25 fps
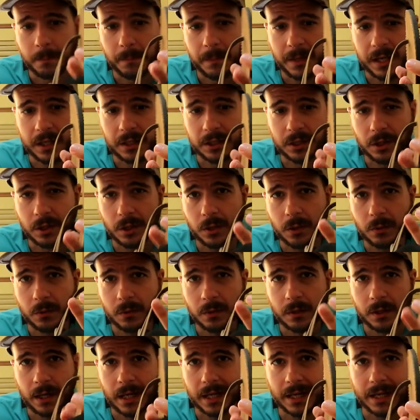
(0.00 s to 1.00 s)
Big
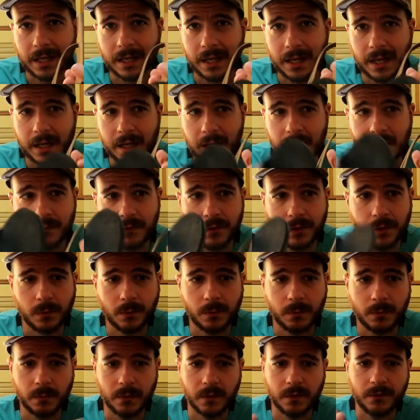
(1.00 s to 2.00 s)
toe, again, if
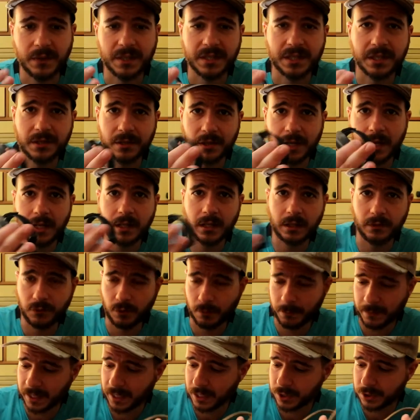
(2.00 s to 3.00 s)
it's straight, if
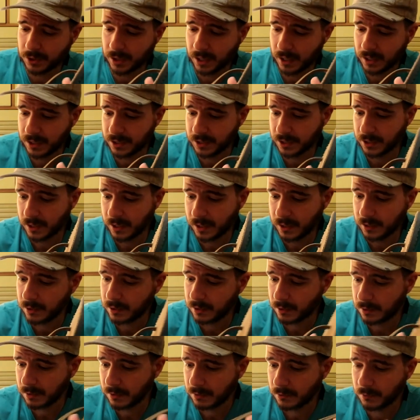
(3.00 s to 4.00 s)
you manage to get it
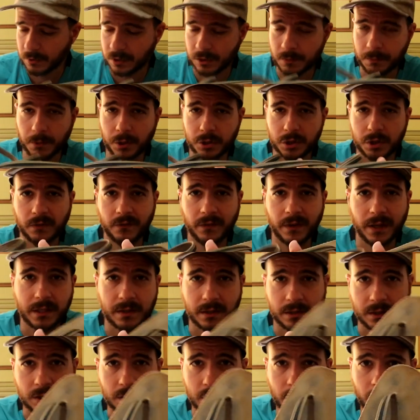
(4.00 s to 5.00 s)
straight, which most of
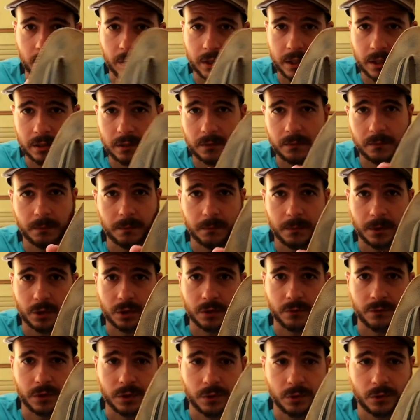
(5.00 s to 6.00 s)
us is crooked
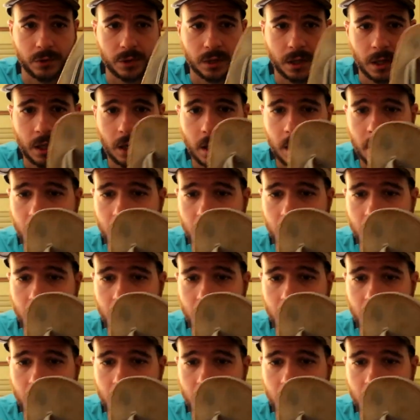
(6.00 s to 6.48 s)
because of shoes,